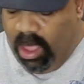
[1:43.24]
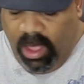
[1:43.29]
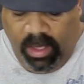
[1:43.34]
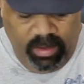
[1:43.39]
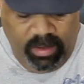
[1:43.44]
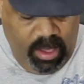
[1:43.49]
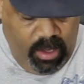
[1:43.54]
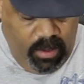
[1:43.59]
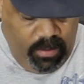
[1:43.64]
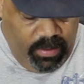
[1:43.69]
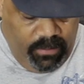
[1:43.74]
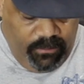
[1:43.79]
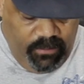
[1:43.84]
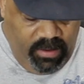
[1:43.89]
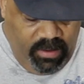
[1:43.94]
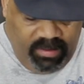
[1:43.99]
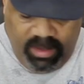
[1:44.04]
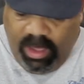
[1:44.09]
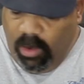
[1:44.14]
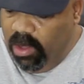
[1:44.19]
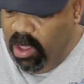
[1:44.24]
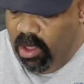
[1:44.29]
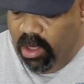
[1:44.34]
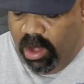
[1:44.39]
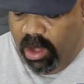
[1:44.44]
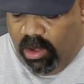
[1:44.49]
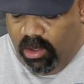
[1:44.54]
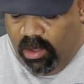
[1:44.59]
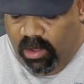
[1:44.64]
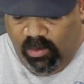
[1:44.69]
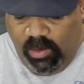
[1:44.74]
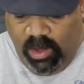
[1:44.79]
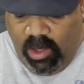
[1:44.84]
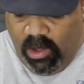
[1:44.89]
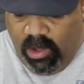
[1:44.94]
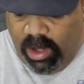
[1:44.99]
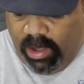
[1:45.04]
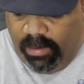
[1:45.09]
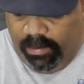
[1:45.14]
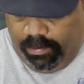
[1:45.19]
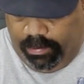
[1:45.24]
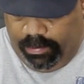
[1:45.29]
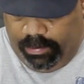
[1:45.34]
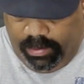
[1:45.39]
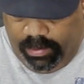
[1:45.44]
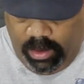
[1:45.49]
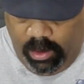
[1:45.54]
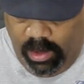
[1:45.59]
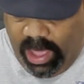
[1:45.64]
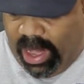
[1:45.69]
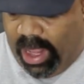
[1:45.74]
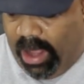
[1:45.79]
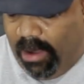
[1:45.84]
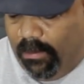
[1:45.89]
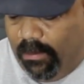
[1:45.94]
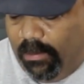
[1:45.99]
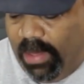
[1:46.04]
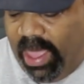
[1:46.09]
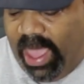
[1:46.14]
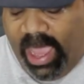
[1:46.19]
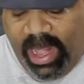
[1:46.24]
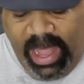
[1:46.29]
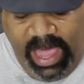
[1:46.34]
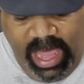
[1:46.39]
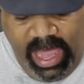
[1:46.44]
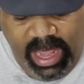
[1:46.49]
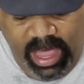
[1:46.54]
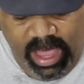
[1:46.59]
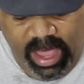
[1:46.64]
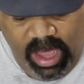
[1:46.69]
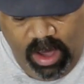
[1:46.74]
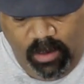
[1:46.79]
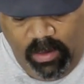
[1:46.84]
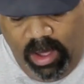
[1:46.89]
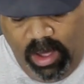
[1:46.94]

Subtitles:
So the first thing we're gonna do is we got our pan heating here. We're